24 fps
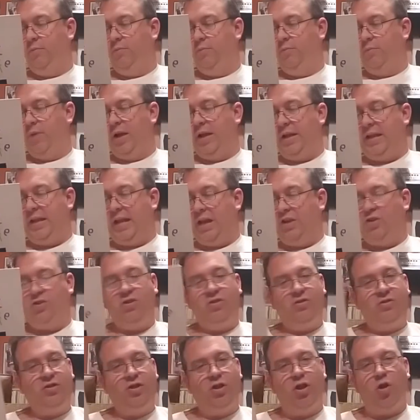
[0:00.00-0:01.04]
might get you
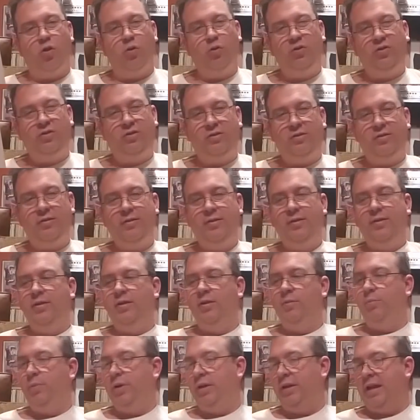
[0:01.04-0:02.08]
as close,
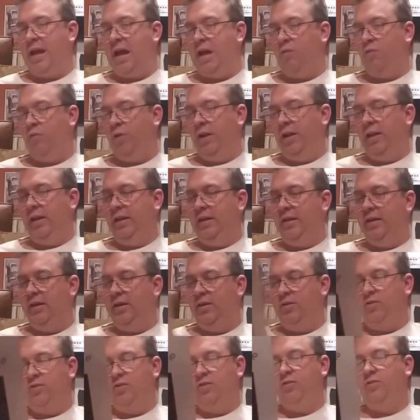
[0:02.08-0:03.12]
but not really.
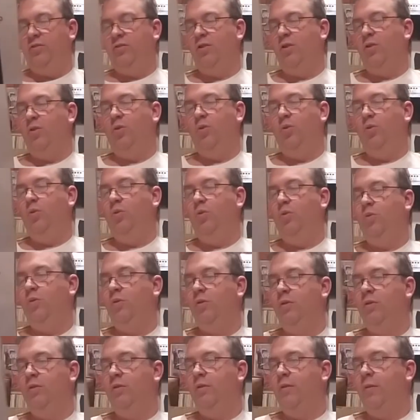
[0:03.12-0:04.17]
It's just so
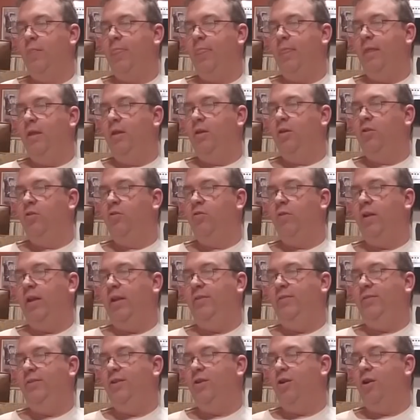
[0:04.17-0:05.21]

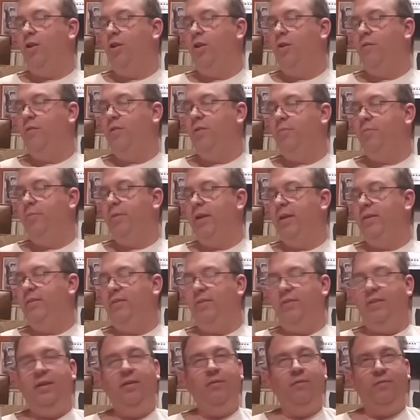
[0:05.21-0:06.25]
crazy all over the place.
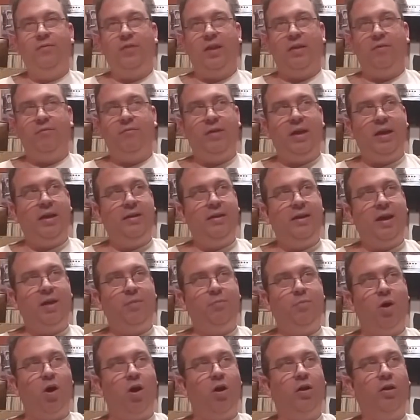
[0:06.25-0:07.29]
You think of like Van
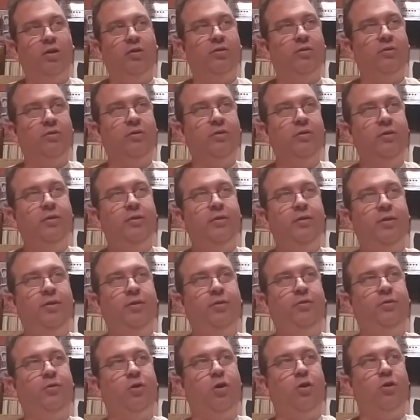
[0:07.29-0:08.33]
Dyke Parks'
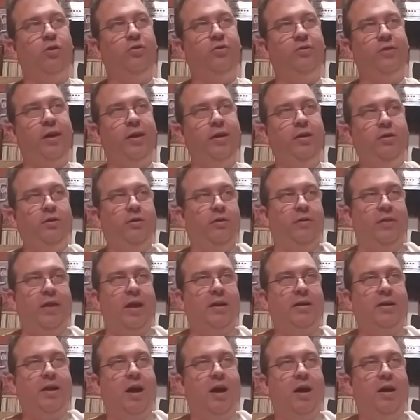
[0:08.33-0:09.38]
song cycle and
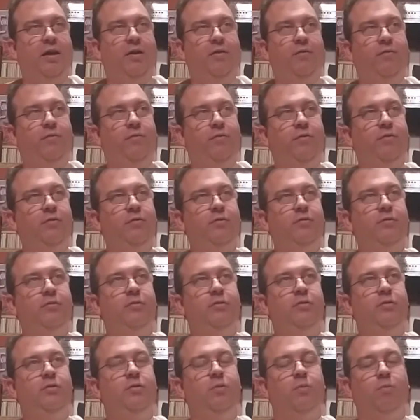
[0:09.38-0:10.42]
that kind of
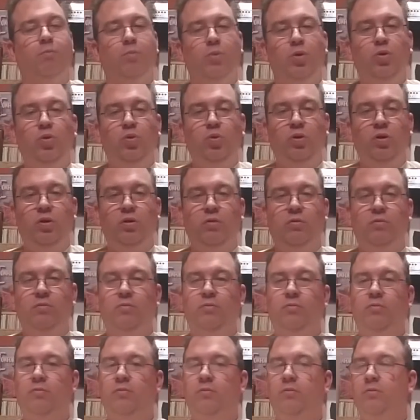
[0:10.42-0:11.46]
mood,
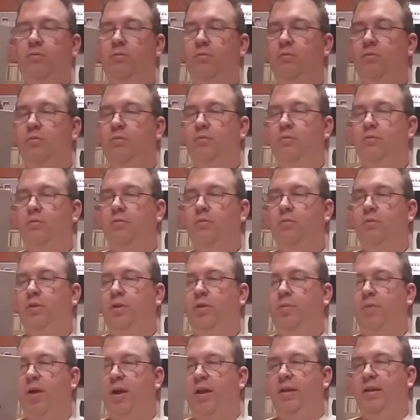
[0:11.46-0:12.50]

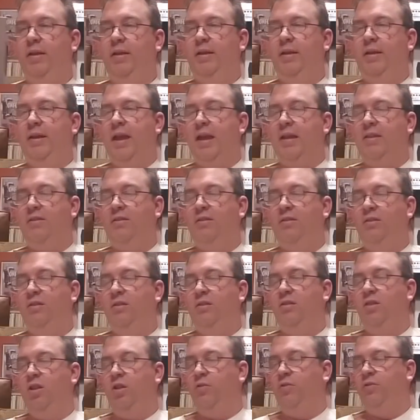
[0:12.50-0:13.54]
you might get
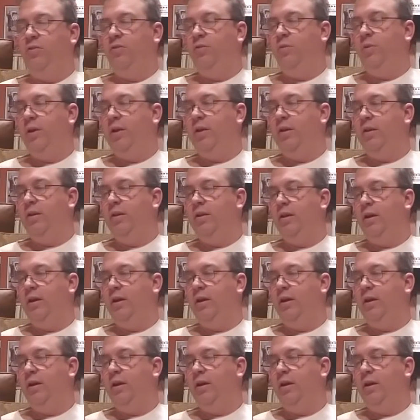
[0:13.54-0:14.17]
close to it.